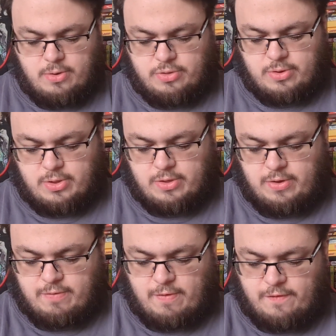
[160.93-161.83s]
Also got
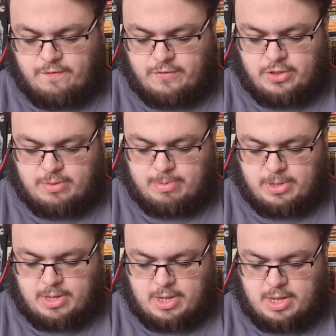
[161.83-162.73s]
the
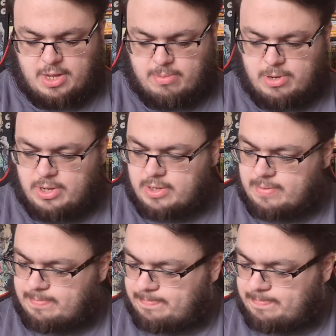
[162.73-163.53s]
reversible artwork,